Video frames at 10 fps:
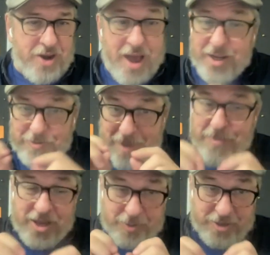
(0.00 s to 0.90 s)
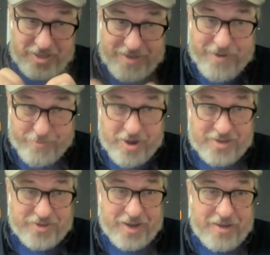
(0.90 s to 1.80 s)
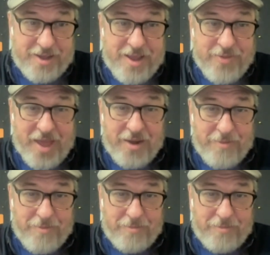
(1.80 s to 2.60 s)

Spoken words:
not as maybe a specific precedent that